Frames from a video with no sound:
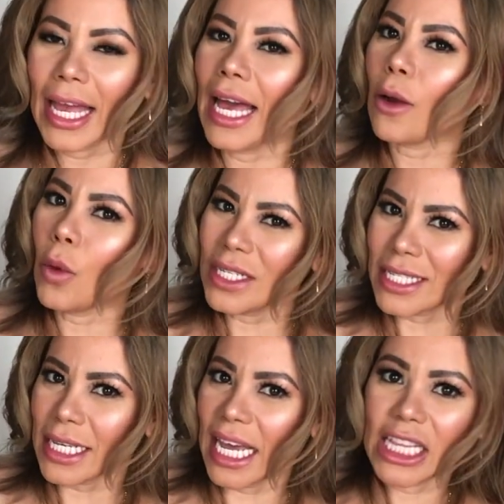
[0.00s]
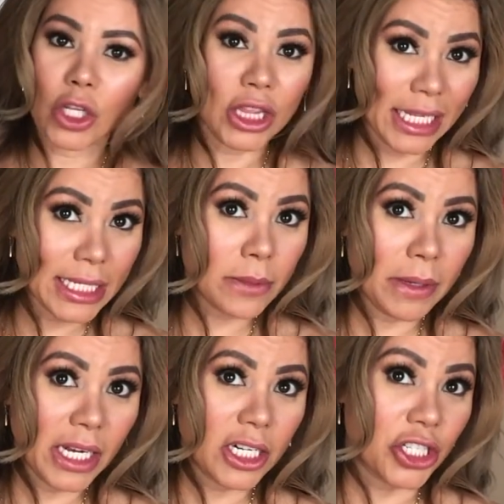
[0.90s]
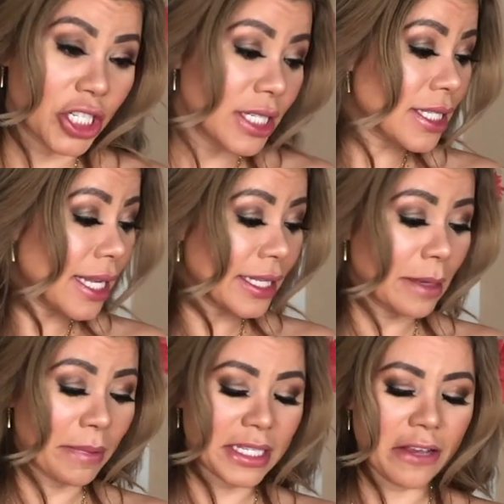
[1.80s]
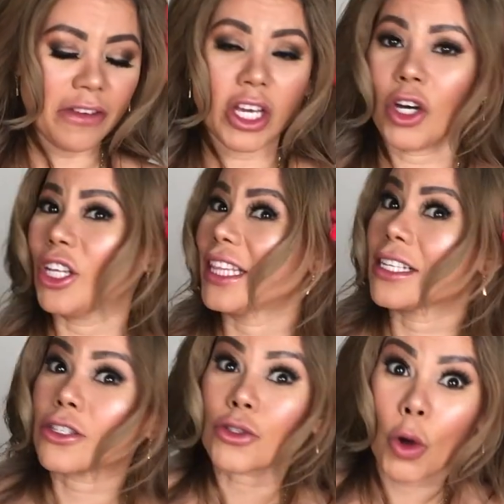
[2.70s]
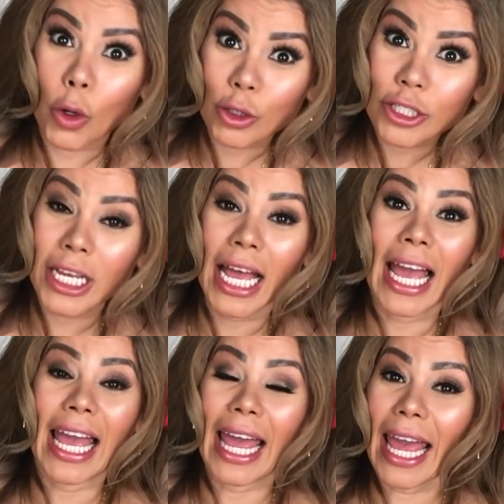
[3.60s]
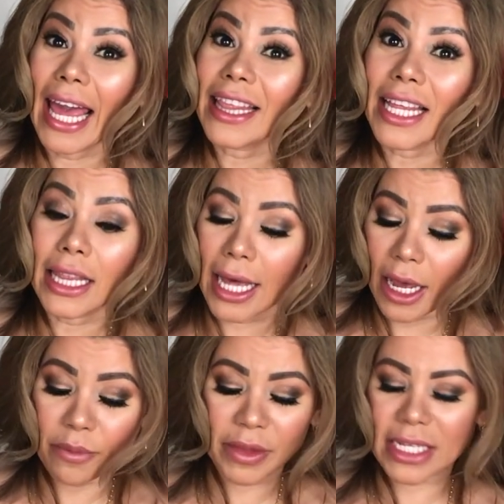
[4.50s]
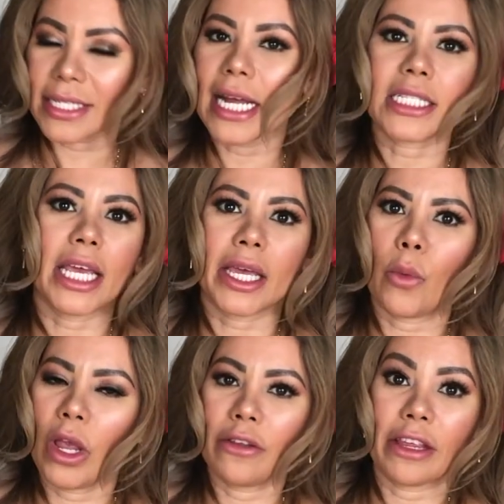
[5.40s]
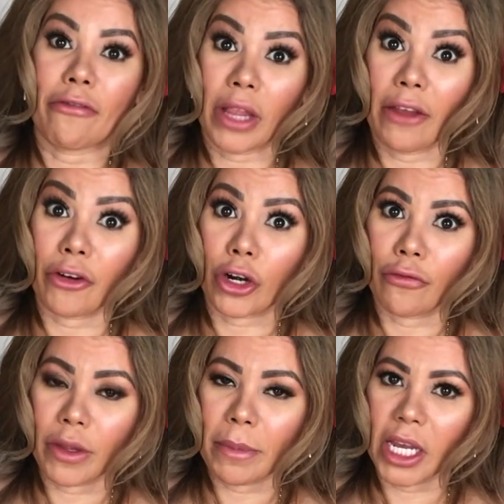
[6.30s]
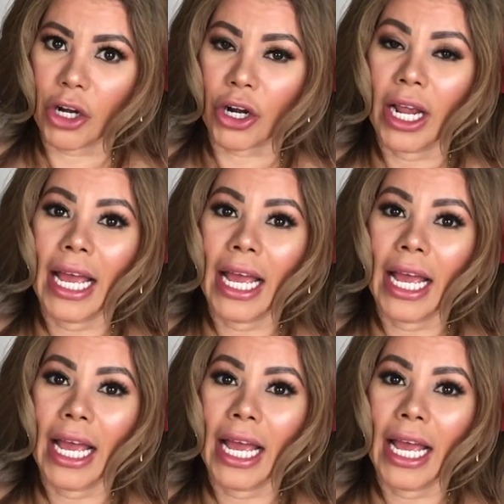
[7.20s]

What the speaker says: once again, on this beer, just like the Pacifico, the salt and the lime does not take away the flavor of the beer.